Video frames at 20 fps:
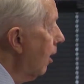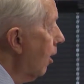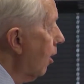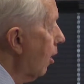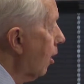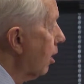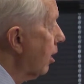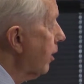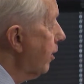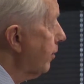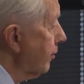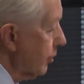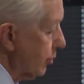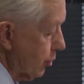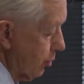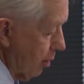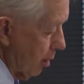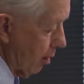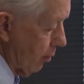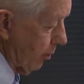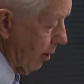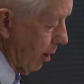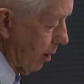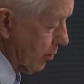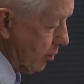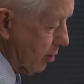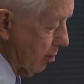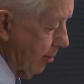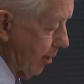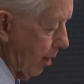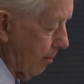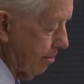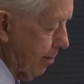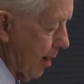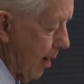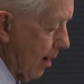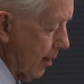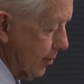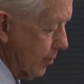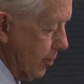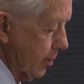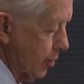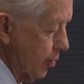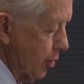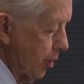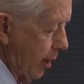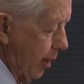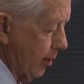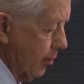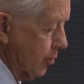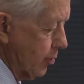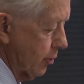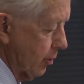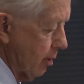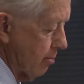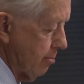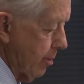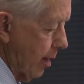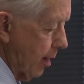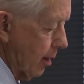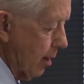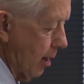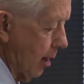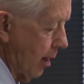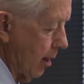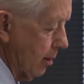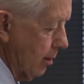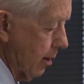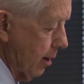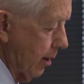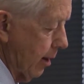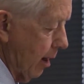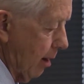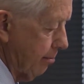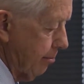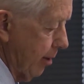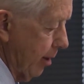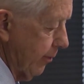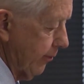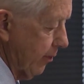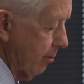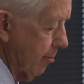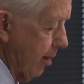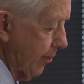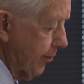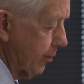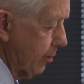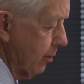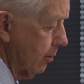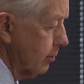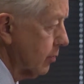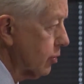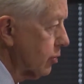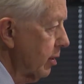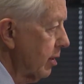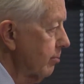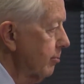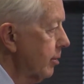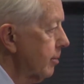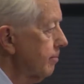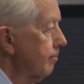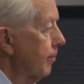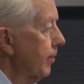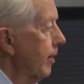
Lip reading: Earlier this year, we also made a policy change so that Medicaid can now pay for methadone treatment.